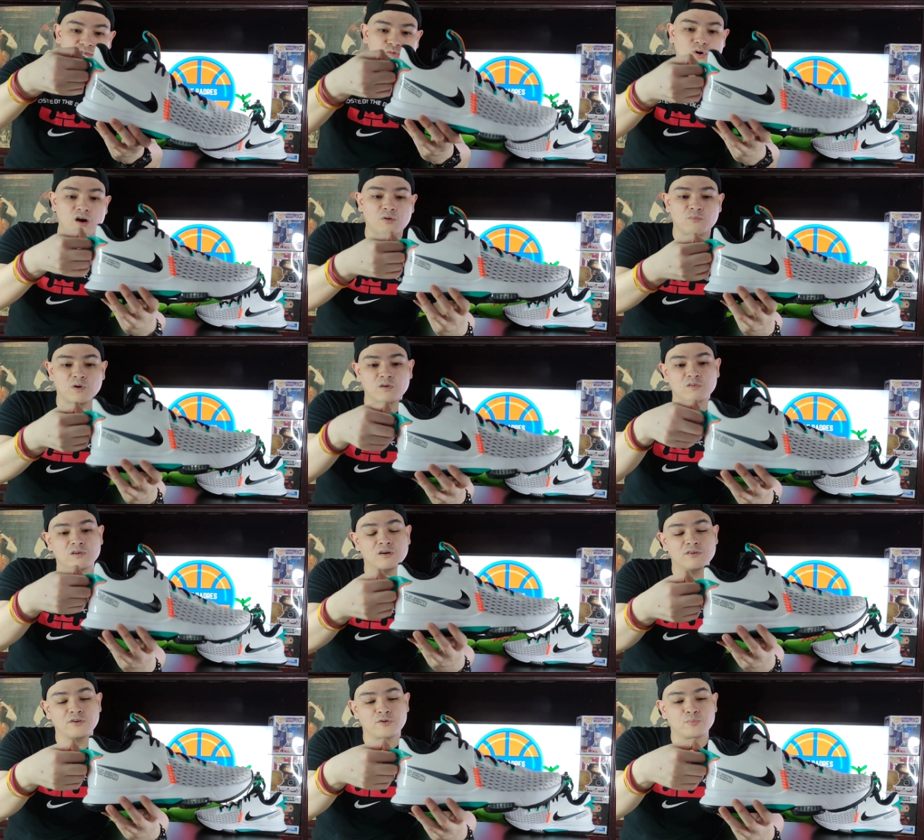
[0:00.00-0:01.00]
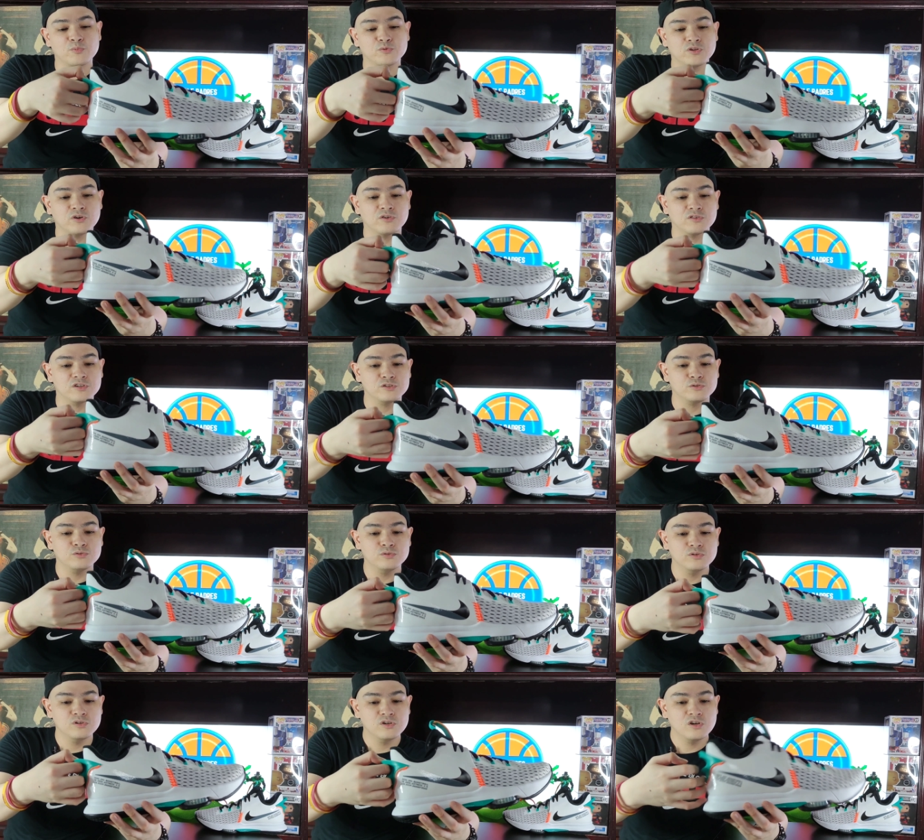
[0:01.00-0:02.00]
swak pag you're putting on the
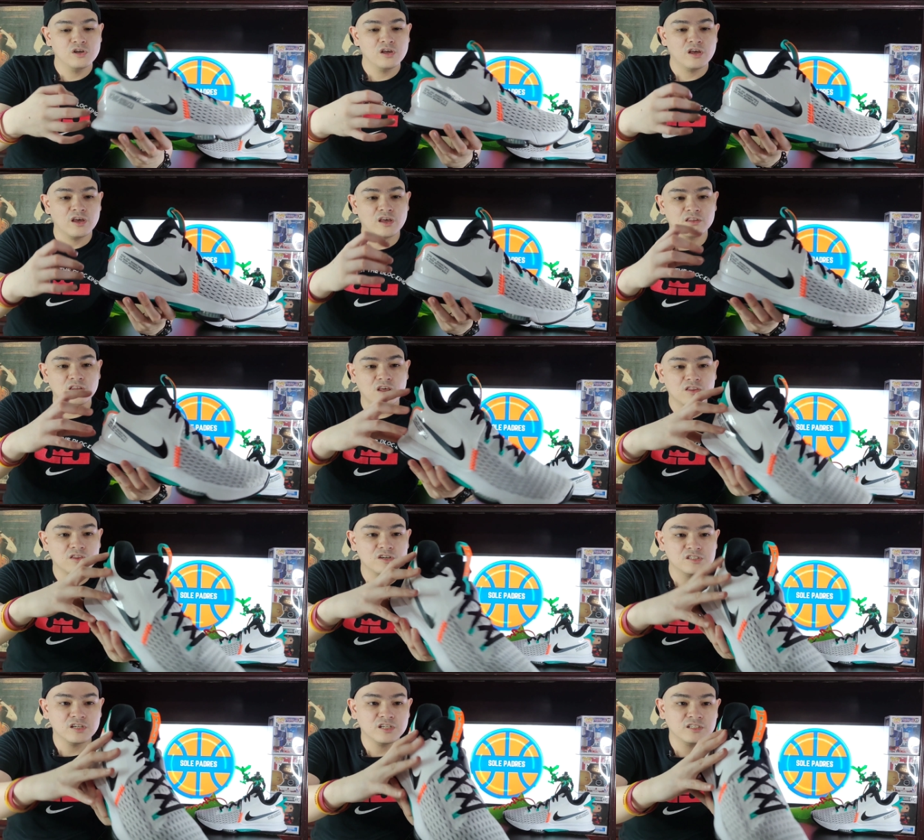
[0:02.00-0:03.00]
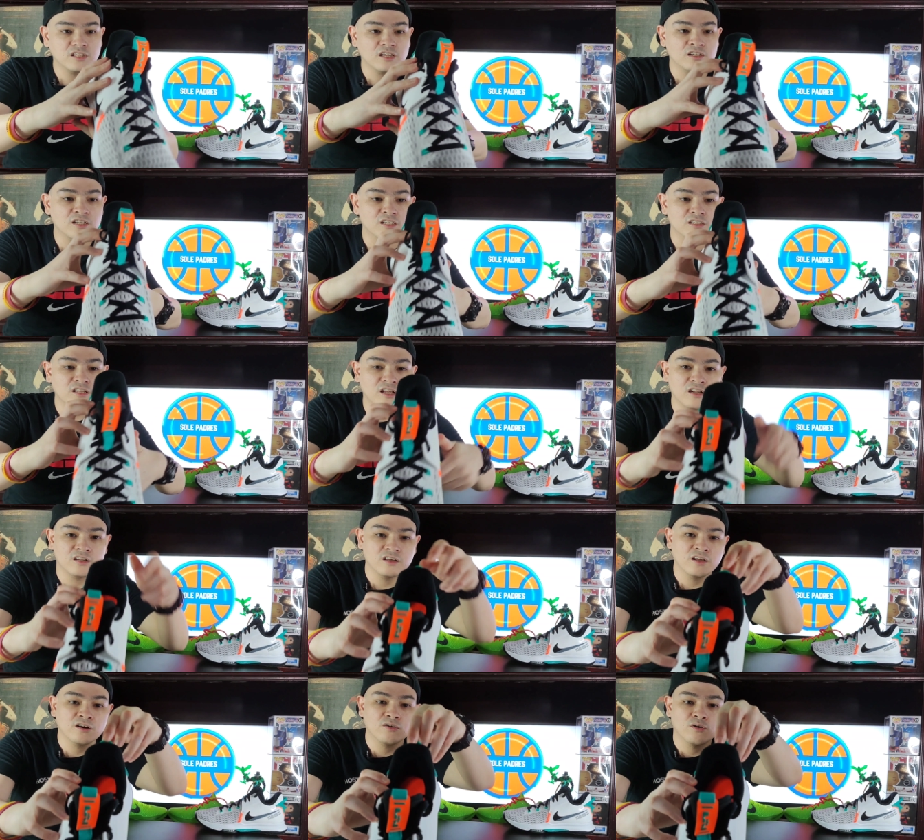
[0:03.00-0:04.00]
shoe. And then there's a little detail
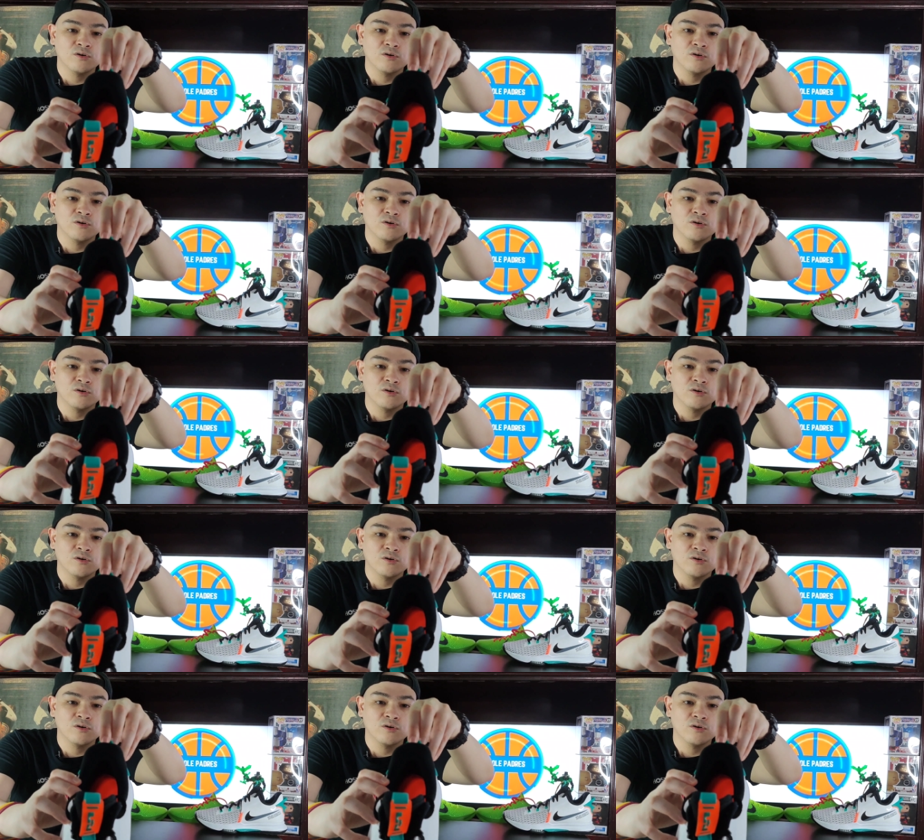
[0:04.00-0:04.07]
here